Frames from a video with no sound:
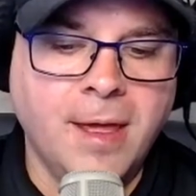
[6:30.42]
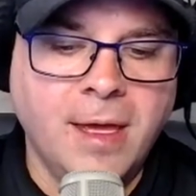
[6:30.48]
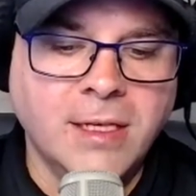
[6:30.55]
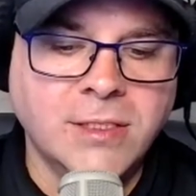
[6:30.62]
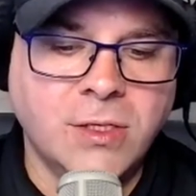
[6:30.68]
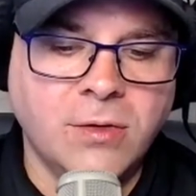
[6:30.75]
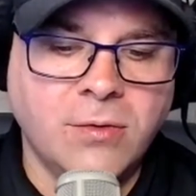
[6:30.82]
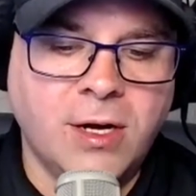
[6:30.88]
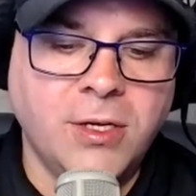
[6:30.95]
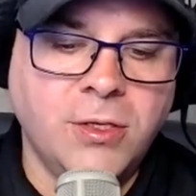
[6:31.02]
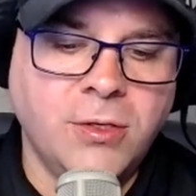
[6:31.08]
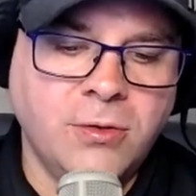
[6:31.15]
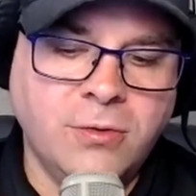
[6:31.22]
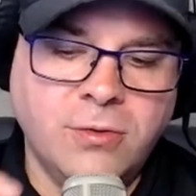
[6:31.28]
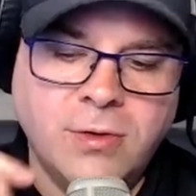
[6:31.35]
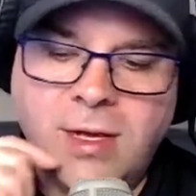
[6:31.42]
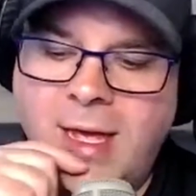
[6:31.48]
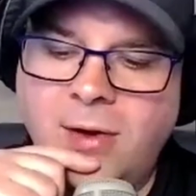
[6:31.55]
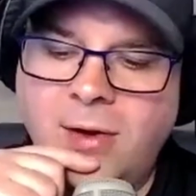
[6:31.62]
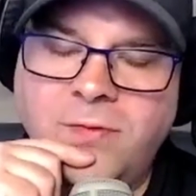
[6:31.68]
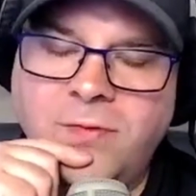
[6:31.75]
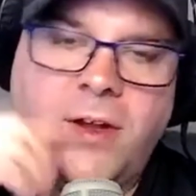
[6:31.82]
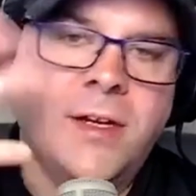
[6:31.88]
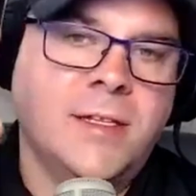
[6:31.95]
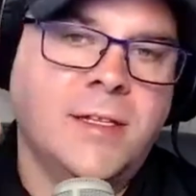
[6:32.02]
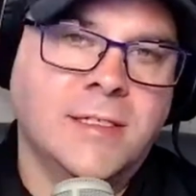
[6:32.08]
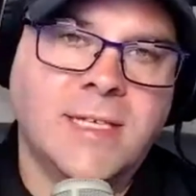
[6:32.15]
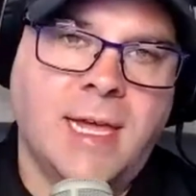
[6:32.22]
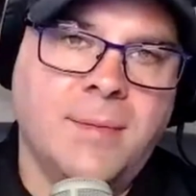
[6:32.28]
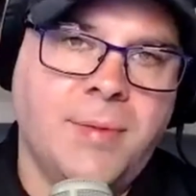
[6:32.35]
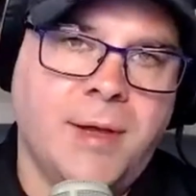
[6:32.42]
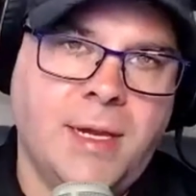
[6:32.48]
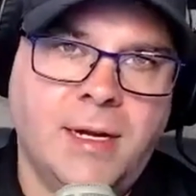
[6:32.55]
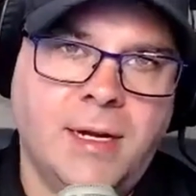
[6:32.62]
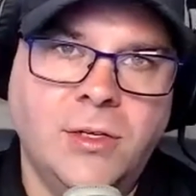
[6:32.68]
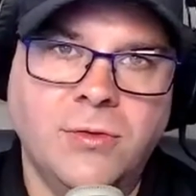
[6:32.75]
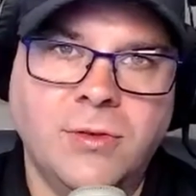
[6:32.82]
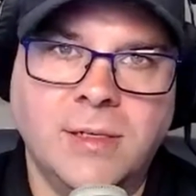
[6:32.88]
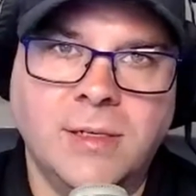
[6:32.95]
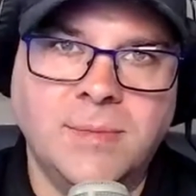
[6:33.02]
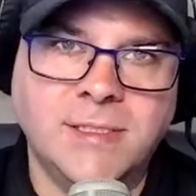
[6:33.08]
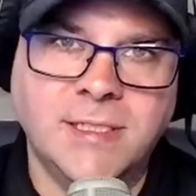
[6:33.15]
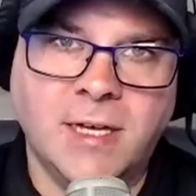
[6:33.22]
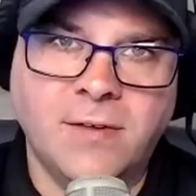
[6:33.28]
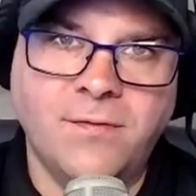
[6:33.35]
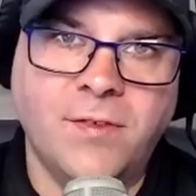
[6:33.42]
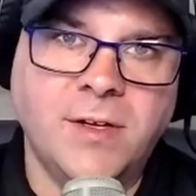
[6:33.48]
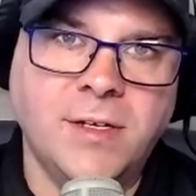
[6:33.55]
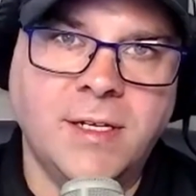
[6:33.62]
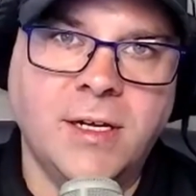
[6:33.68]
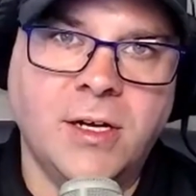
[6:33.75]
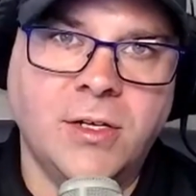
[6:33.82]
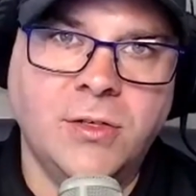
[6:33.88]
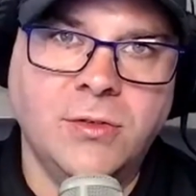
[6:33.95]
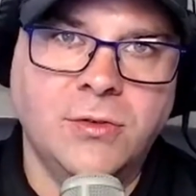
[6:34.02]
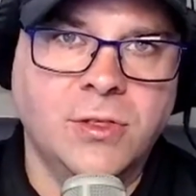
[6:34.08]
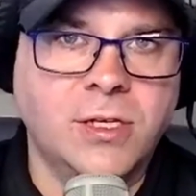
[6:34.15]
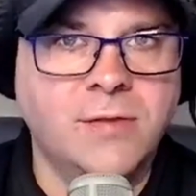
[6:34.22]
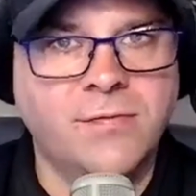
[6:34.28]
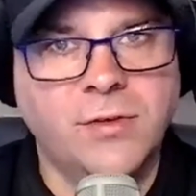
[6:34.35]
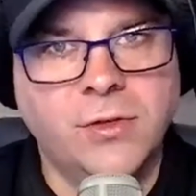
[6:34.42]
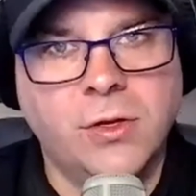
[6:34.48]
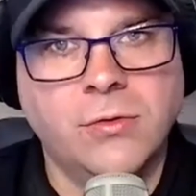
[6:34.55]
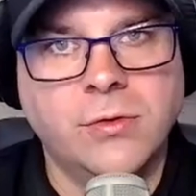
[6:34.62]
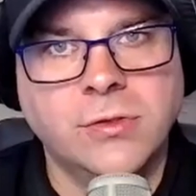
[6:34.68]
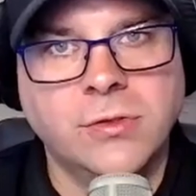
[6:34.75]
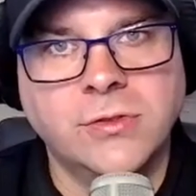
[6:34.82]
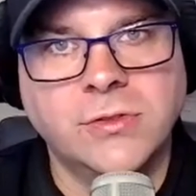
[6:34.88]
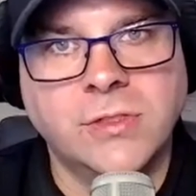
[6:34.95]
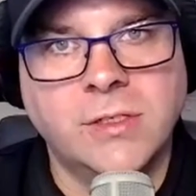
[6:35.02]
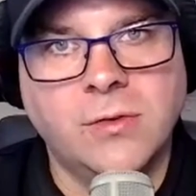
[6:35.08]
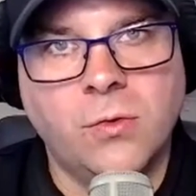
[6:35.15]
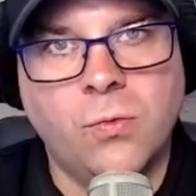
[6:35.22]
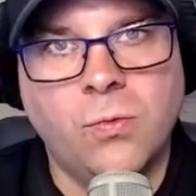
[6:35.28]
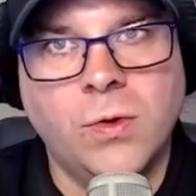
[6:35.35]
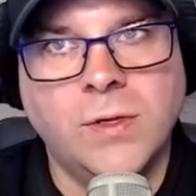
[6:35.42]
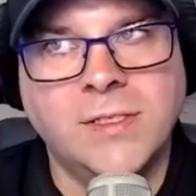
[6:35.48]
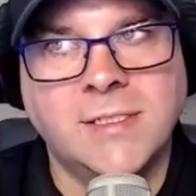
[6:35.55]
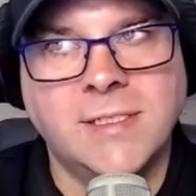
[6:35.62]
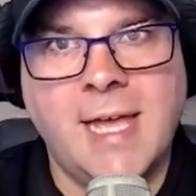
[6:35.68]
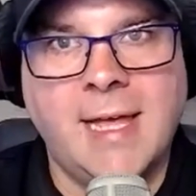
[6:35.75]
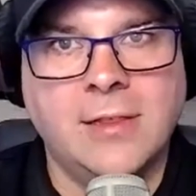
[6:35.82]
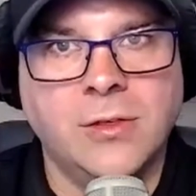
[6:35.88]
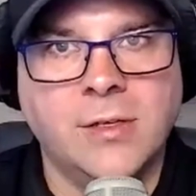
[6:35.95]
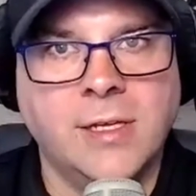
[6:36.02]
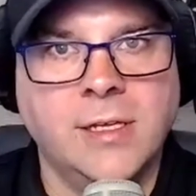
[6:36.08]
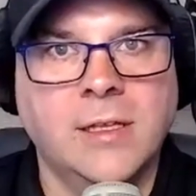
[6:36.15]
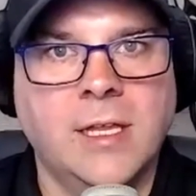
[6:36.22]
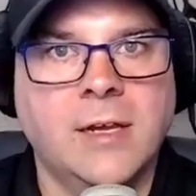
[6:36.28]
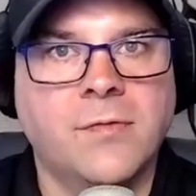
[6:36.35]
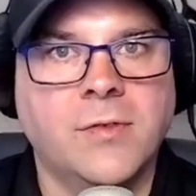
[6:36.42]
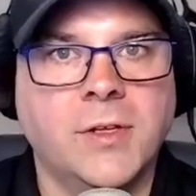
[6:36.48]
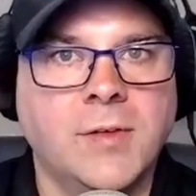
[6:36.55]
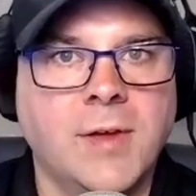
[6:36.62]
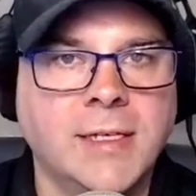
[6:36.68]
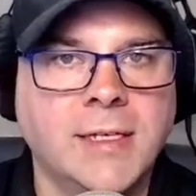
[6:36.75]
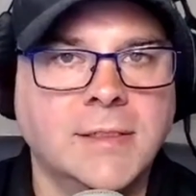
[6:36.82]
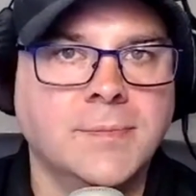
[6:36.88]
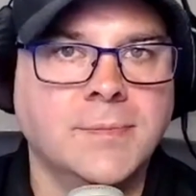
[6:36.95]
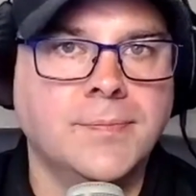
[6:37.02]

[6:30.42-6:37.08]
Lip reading: So how are you funding this campaign? Are you going to be self-funding? Are you looking for donors? What's that looking like for you guys?